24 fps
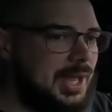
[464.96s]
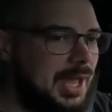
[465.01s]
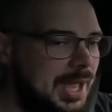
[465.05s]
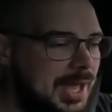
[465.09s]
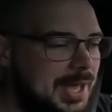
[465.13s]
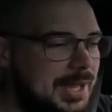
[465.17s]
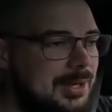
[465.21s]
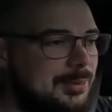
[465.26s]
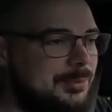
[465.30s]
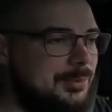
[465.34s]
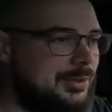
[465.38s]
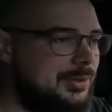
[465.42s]

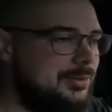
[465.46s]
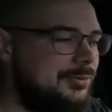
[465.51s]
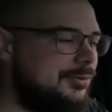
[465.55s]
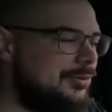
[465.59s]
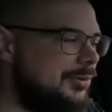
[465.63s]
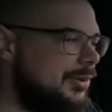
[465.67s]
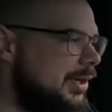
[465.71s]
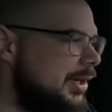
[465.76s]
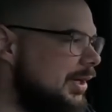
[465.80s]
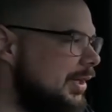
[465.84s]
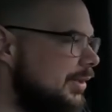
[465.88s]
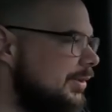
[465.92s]
had it been
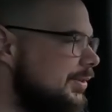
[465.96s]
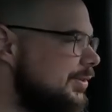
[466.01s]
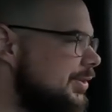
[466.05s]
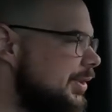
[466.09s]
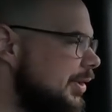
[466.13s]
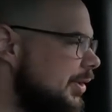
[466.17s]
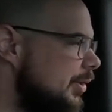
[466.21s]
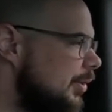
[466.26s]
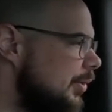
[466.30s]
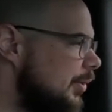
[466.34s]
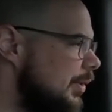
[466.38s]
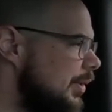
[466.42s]
Friday.
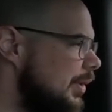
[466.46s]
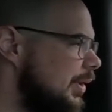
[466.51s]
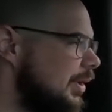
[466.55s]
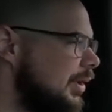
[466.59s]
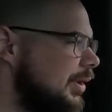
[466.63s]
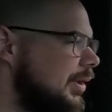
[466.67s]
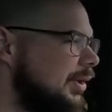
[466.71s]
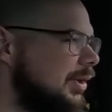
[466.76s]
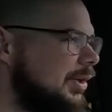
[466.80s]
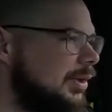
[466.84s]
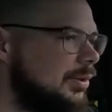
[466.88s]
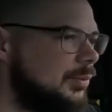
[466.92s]
So
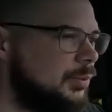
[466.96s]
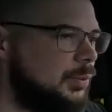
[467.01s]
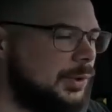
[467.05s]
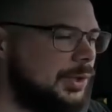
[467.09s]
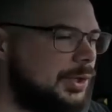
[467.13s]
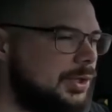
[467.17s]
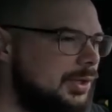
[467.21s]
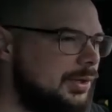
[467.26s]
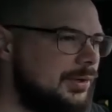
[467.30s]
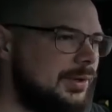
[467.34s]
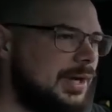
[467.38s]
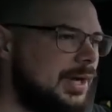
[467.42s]

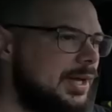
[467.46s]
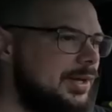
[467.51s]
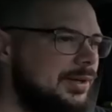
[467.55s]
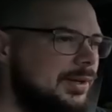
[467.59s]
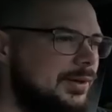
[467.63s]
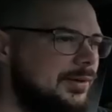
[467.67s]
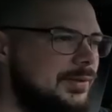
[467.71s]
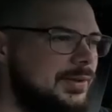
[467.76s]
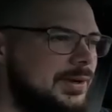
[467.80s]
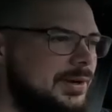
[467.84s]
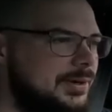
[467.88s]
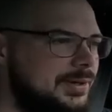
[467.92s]
we could have gotten
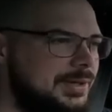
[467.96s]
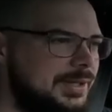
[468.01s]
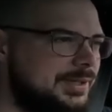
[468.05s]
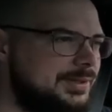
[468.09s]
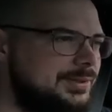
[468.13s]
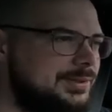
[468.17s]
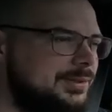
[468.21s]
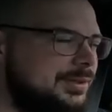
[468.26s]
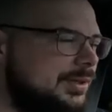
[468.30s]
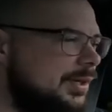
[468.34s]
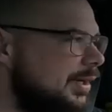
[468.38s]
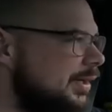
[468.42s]
it there
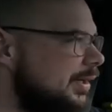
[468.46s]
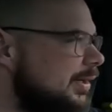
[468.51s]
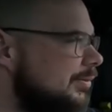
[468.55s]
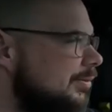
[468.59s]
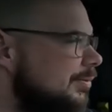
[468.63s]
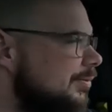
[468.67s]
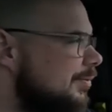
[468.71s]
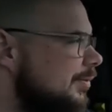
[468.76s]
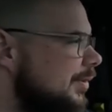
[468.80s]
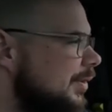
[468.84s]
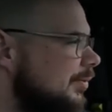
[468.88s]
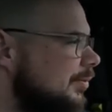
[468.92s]
yesterday if